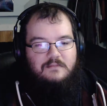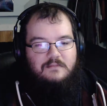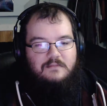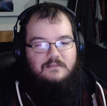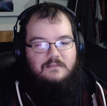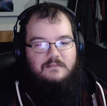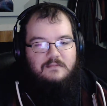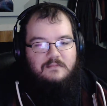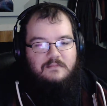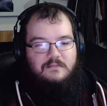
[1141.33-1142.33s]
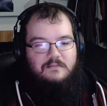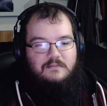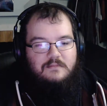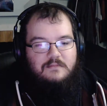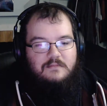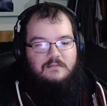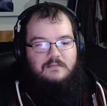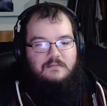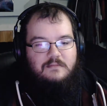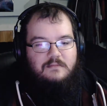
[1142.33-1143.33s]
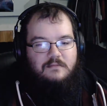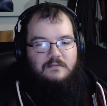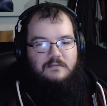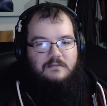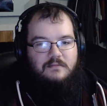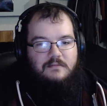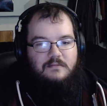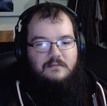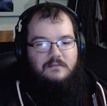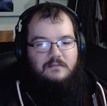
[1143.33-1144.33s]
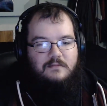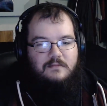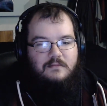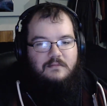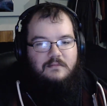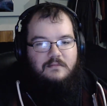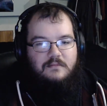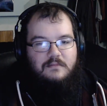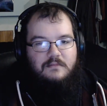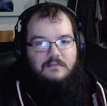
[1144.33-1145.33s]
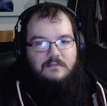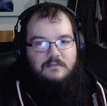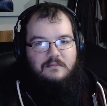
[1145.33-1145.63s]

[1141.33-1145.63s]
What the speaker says: [no speech]